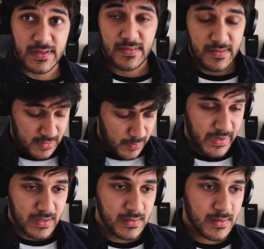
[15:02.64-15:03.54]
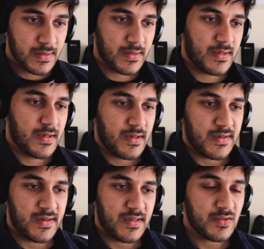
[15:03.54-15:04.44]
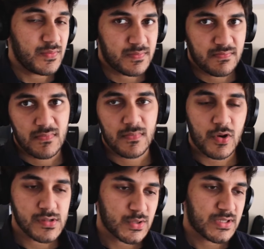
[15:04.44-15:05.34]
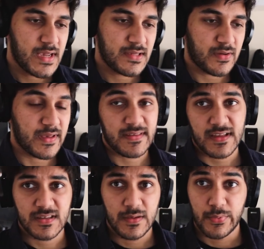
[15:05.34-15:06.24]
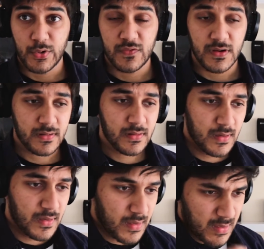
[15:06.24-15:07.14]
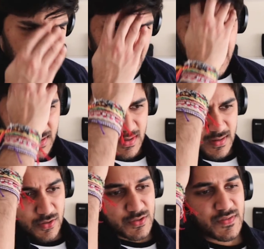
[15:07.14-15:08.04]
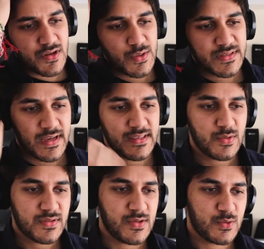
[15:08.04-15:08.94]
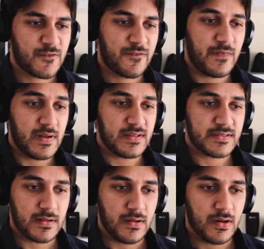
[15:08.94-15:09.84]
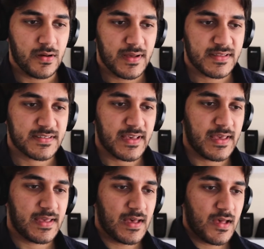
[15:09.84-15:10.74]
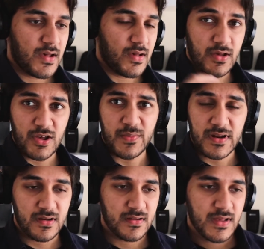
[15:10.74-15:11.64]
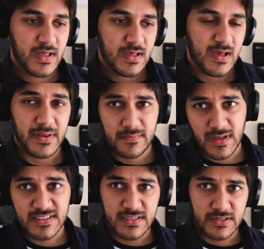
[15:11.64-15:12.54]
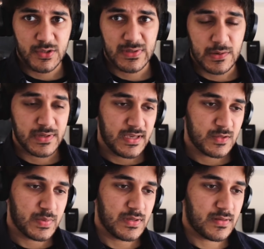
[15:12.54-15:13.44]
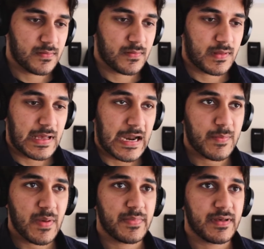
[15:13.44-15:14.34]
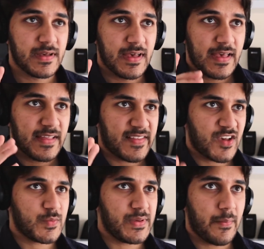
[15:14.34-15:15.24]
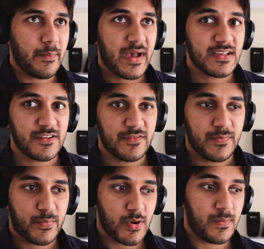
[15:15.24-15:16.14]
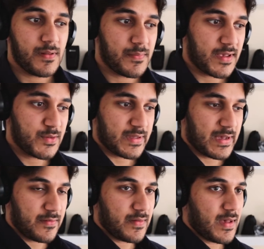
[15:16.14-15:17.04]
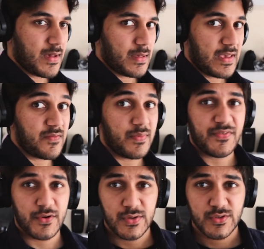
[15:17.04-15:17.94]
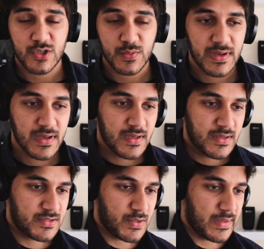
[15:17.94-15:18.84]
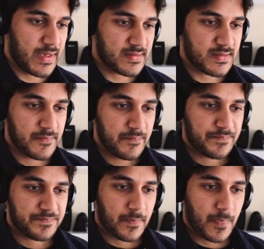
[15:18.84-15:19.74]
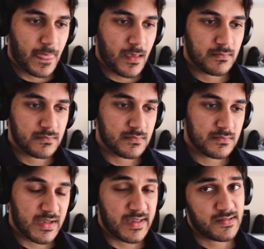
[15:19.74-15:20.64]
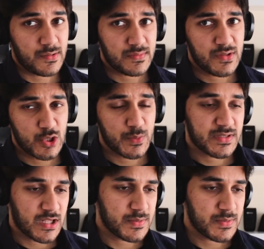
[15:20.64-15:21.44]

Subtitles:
this lapel. So audio changed, so I guess that's improved on. Also, I noticed I used to use fillers a lot and say a lot. I mean, I still do nowadays, but I remember that used to be a massive problem I used to have even before YouTube. So I guess you know, YouTube has helped.